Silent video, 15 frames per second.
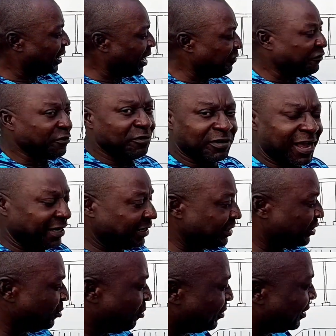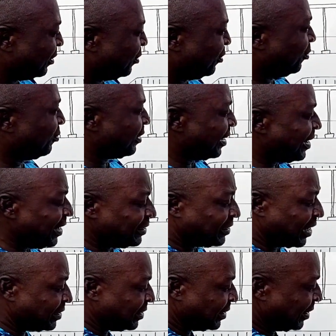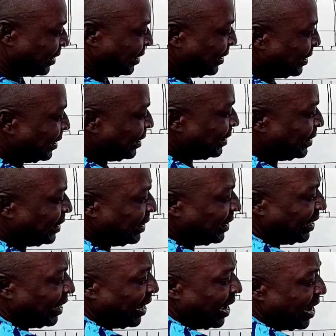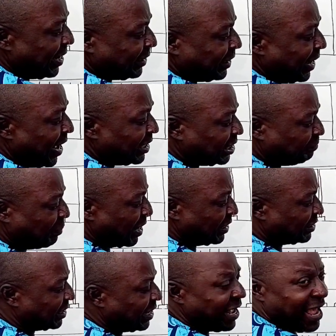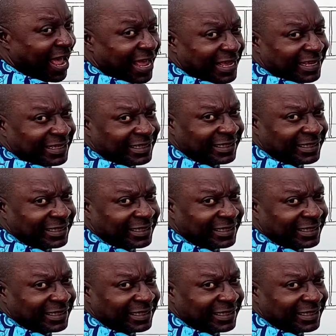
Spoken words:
if you look at it, you realize that the entire space here